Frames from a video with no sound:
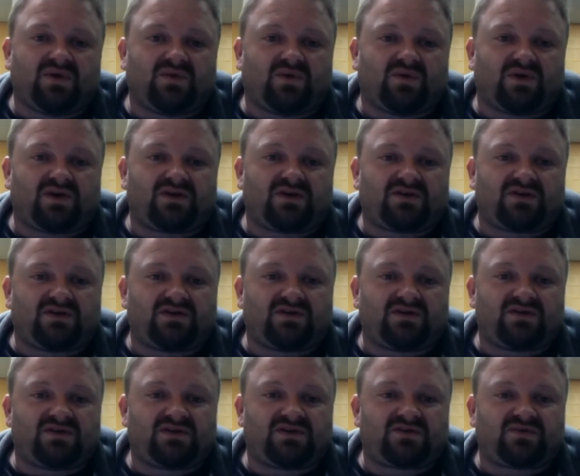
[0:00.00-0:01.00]
We wanted to
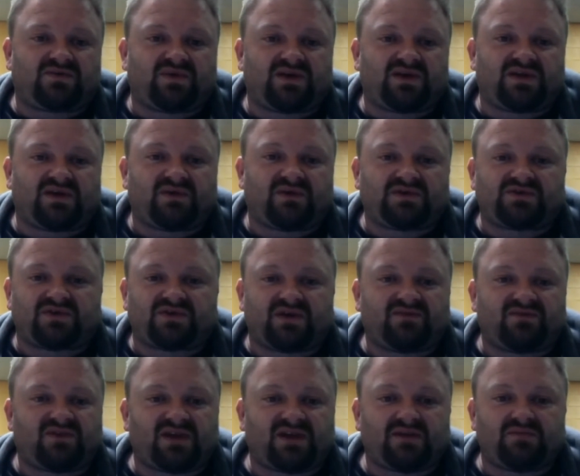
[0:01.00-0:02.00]
do this where they were
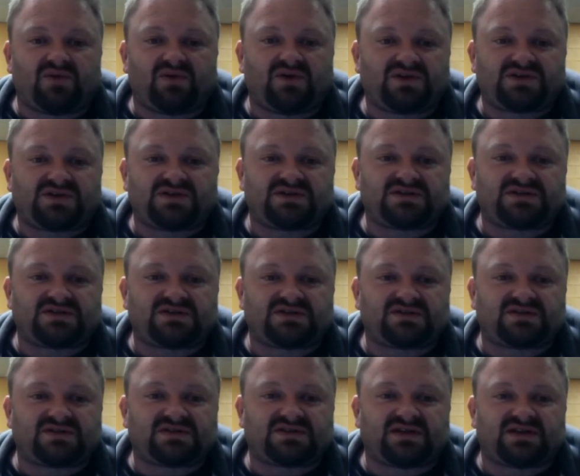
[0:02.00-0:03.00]
travelling
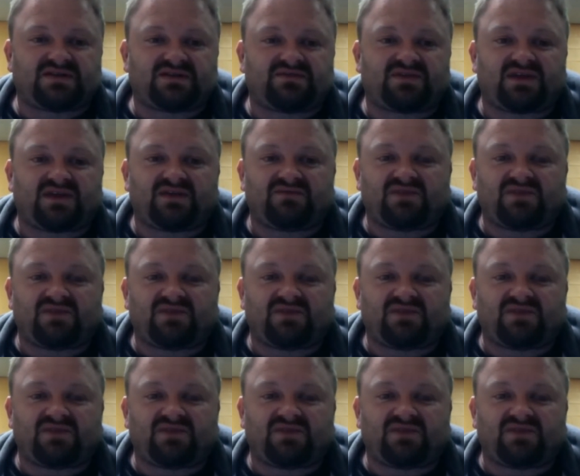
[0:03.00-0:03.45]
merchants sort of stuff.